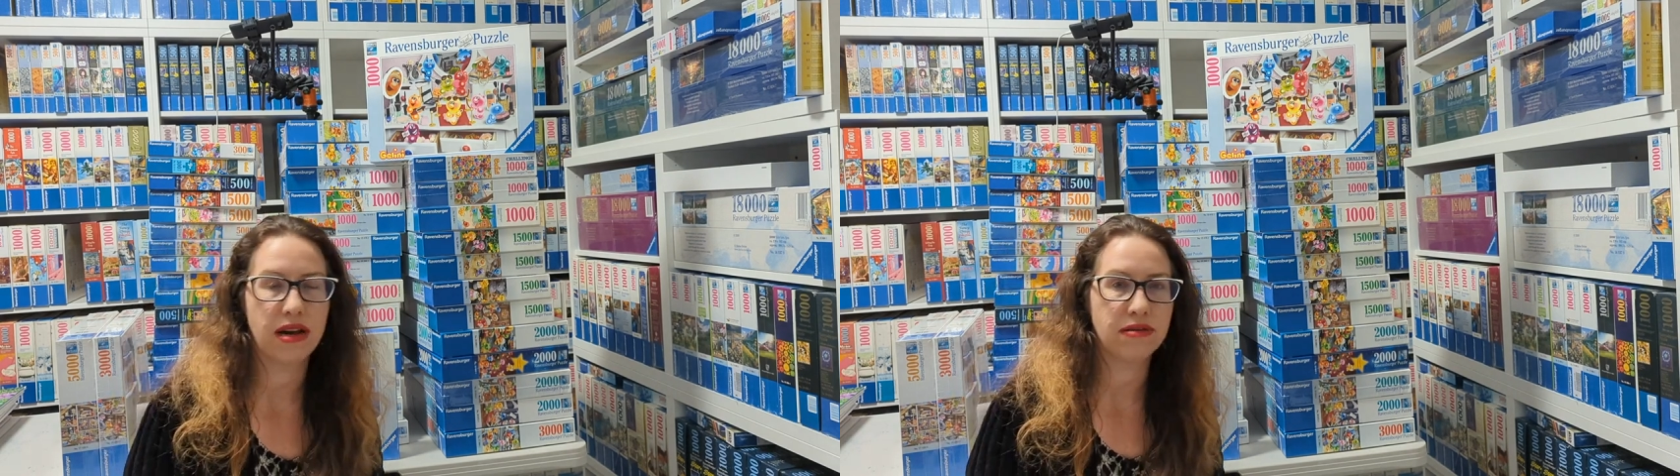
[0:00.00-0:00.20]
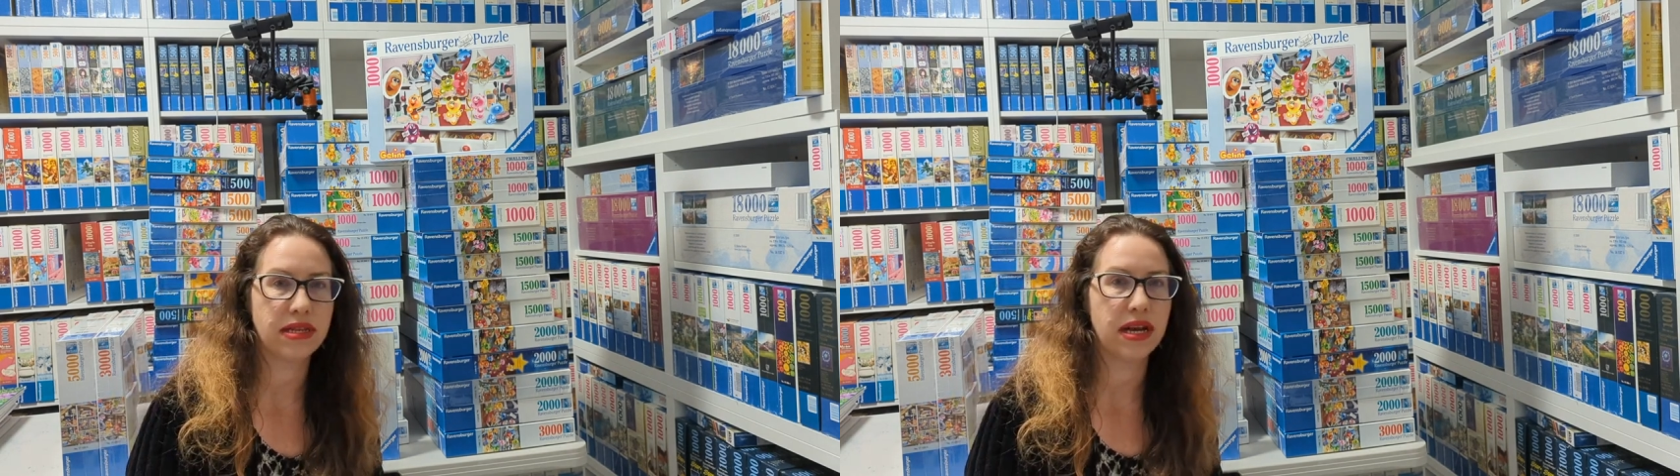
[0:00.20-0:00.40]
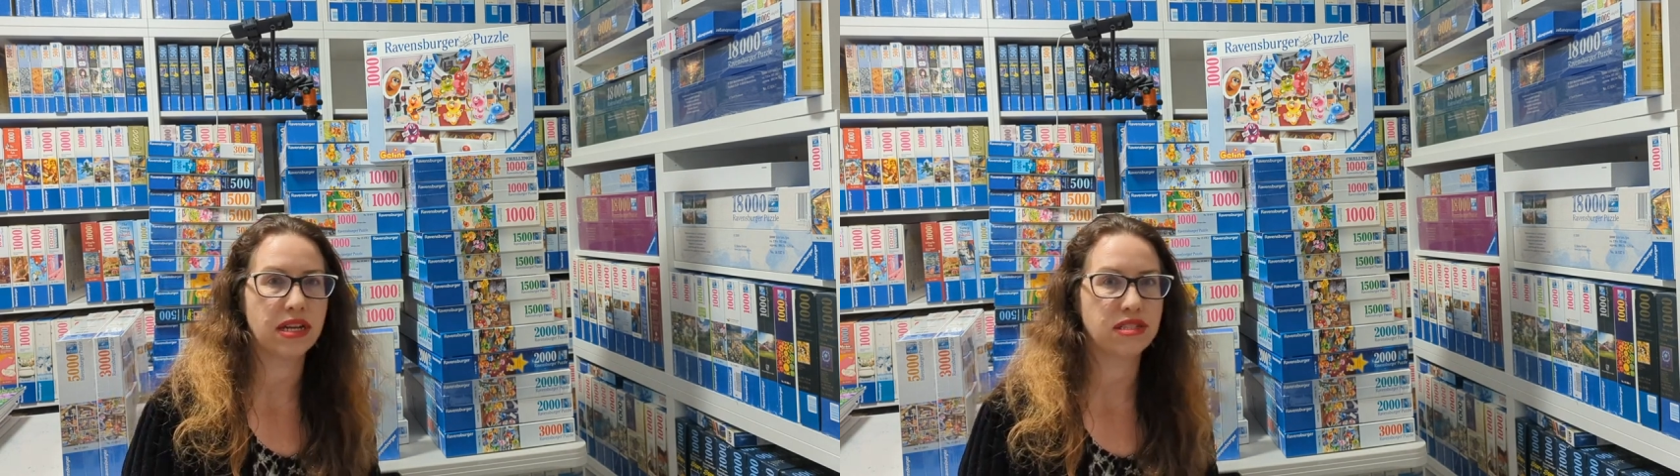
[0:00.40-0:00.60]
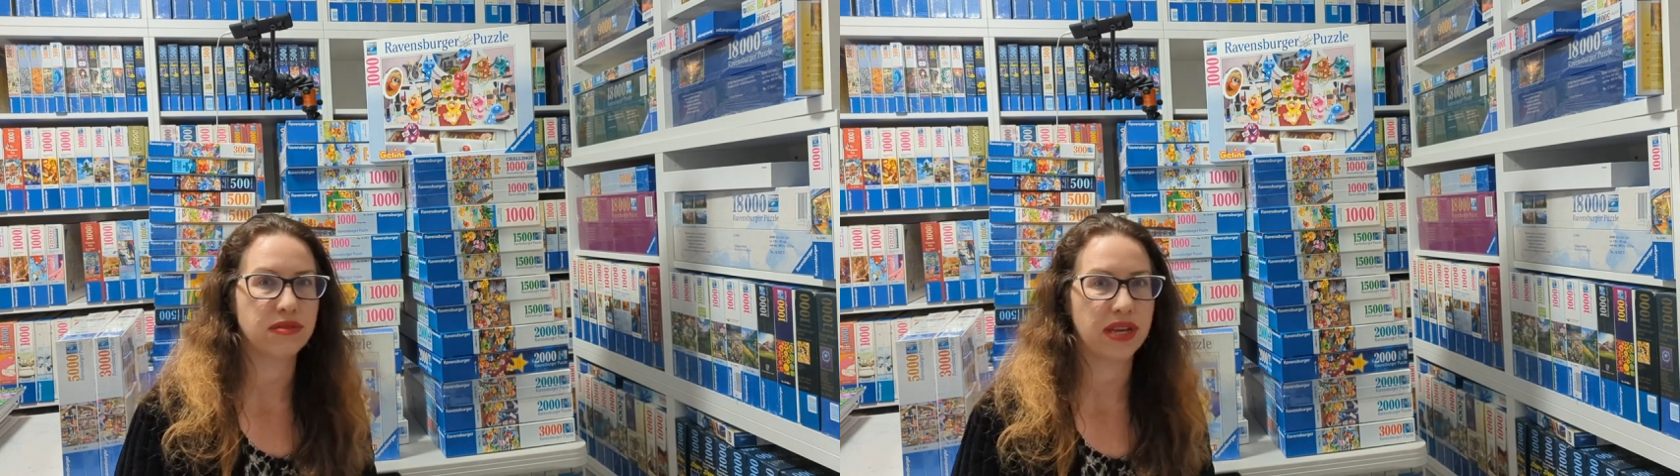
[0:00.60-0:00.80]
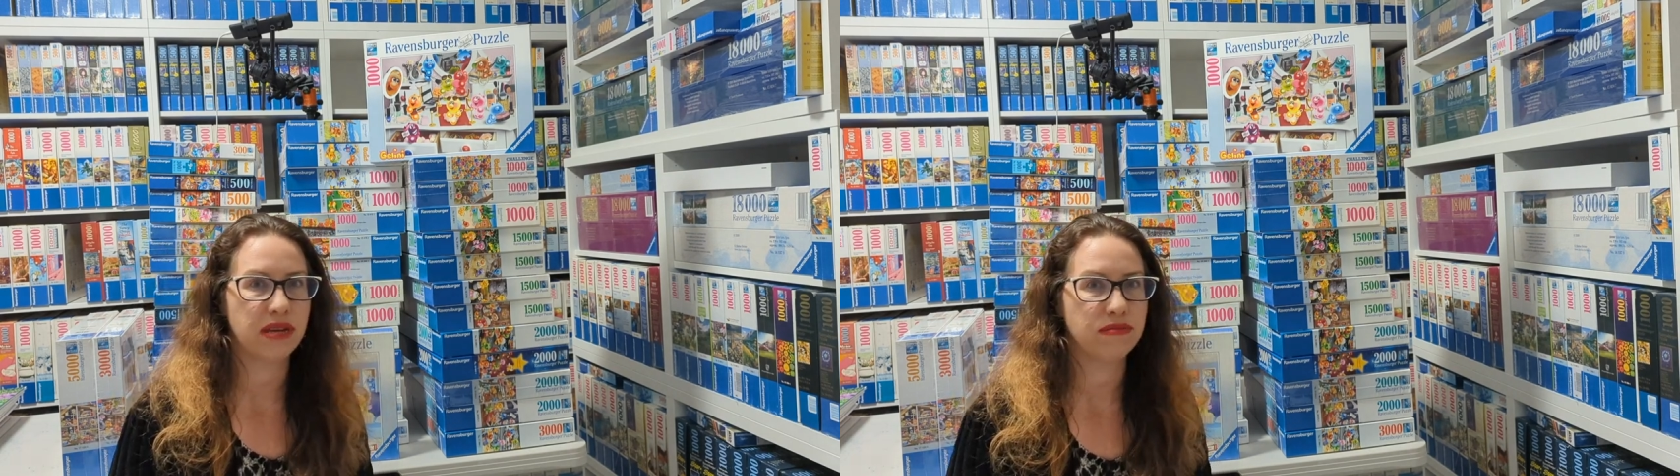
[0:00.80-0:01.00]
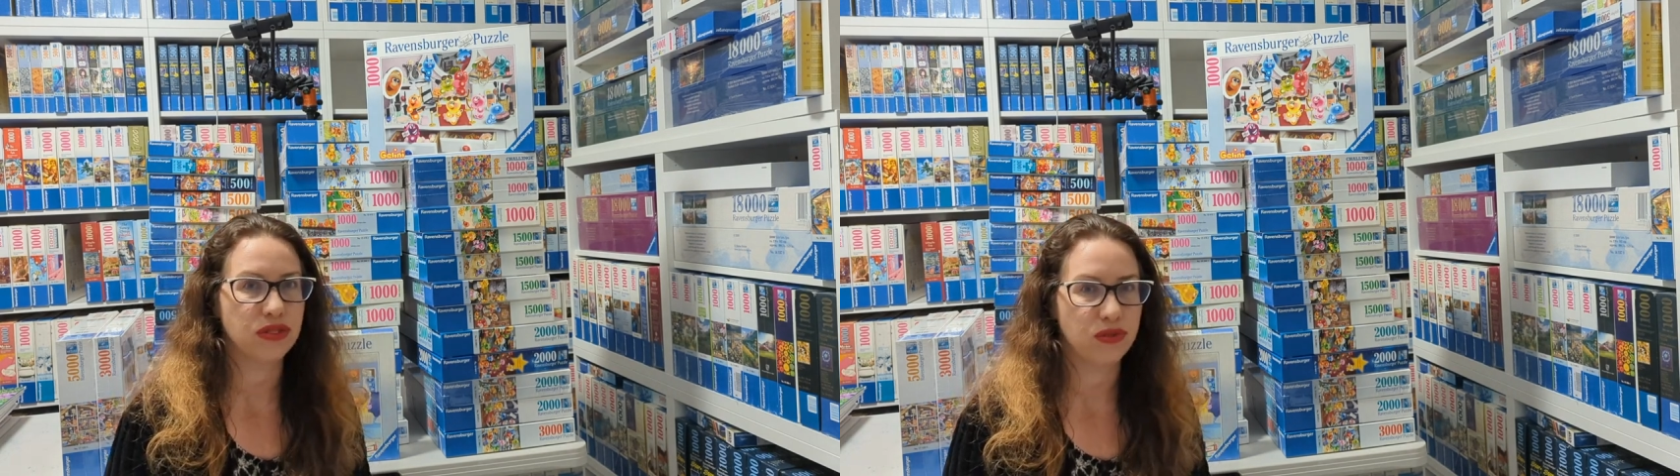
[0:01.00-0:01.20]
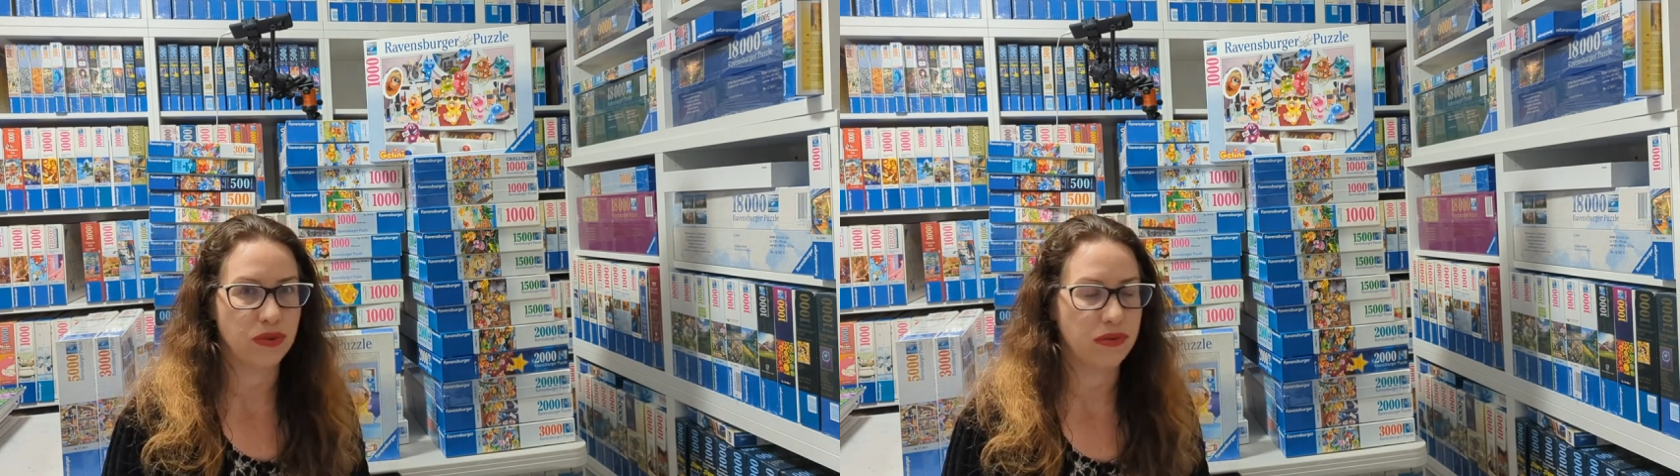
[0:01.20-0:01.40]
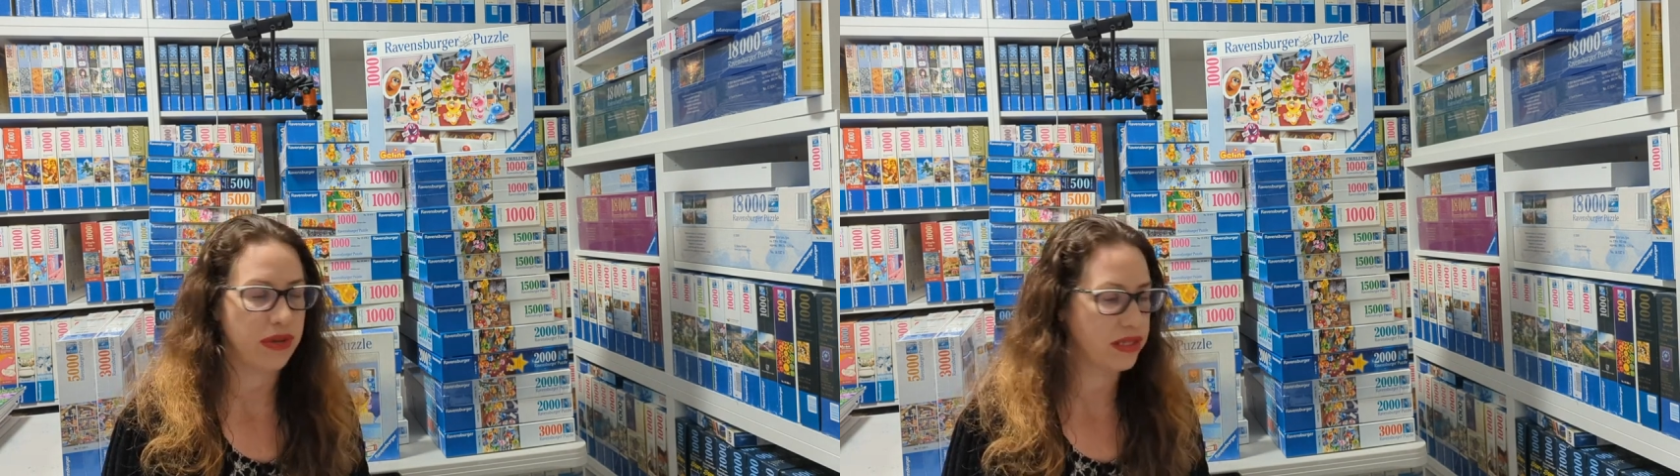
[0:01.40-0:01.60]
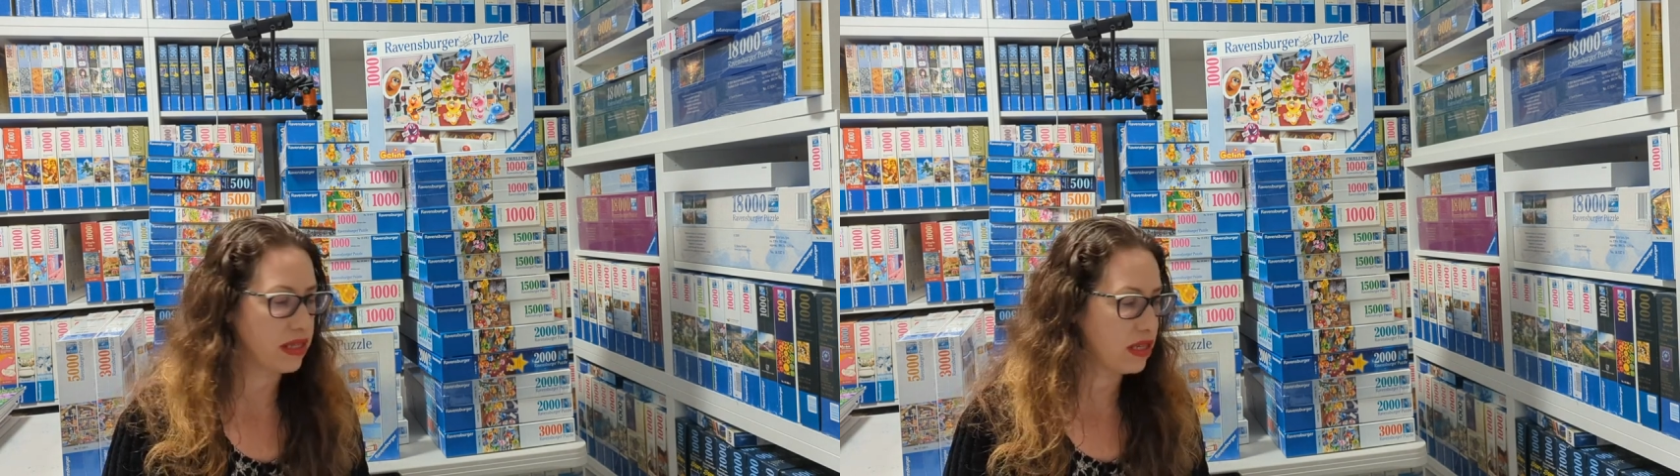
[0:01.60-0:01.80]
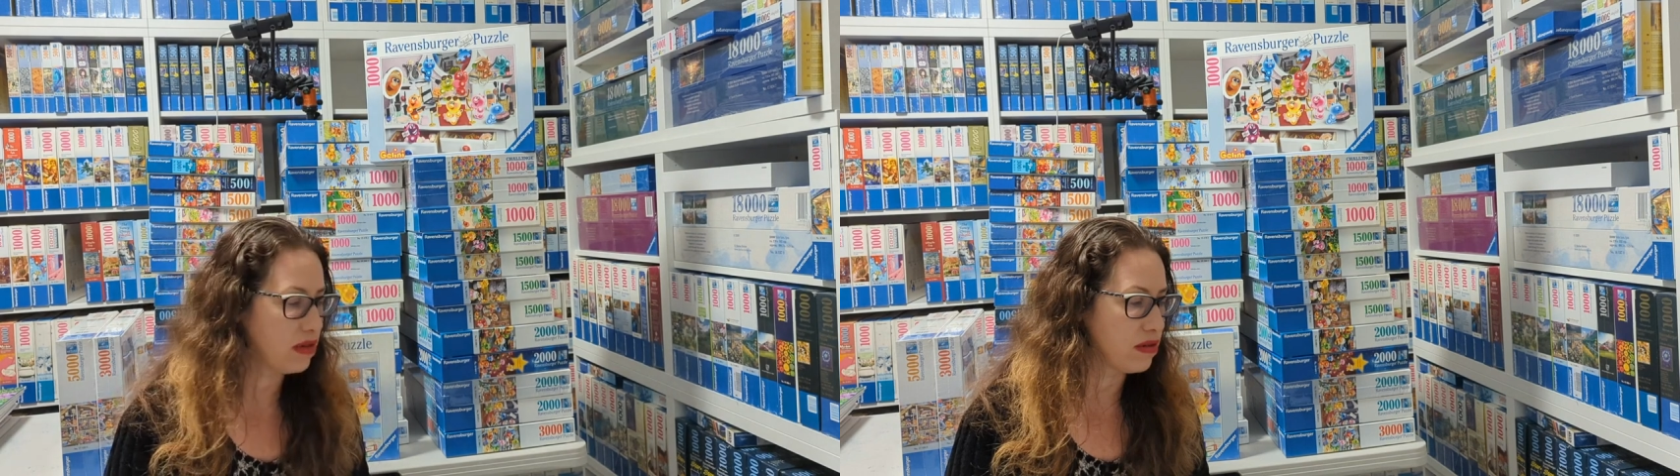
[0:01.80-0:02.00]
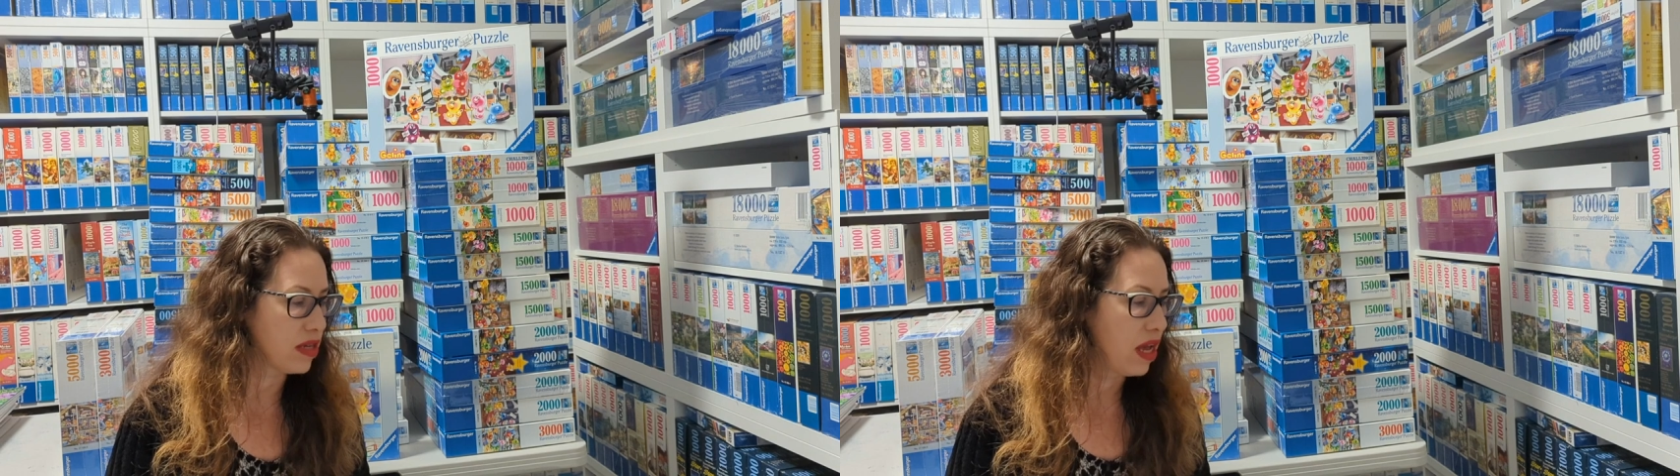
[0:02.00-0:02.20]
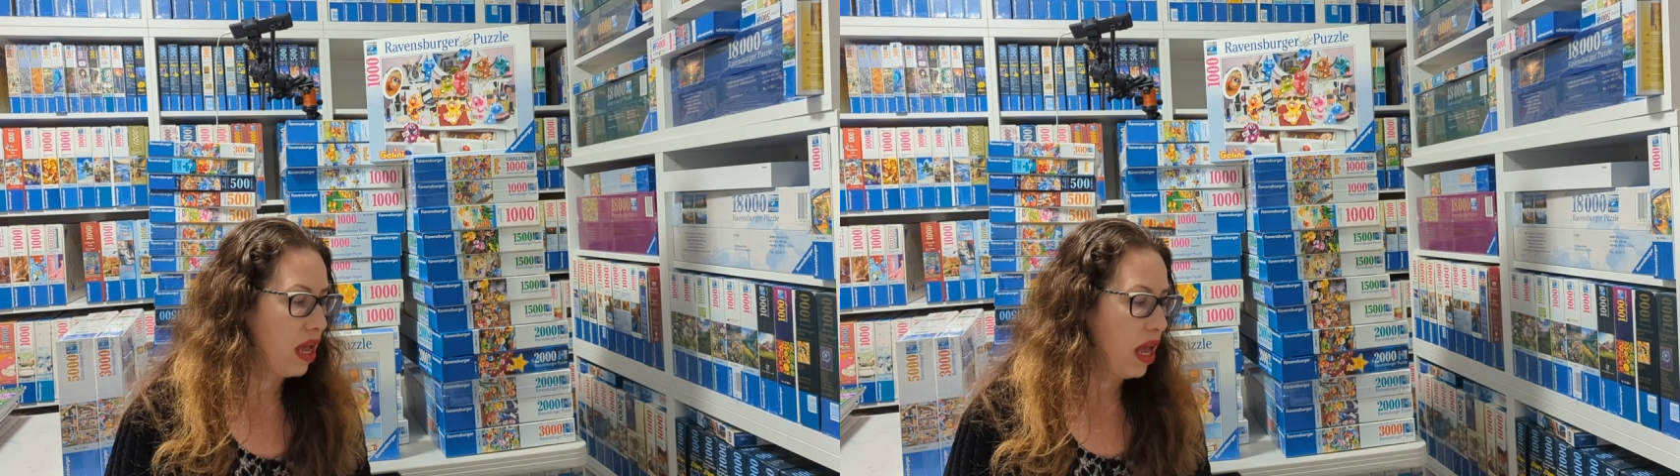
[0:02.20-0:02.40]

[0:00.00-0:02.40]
how they actually became super amazing cute.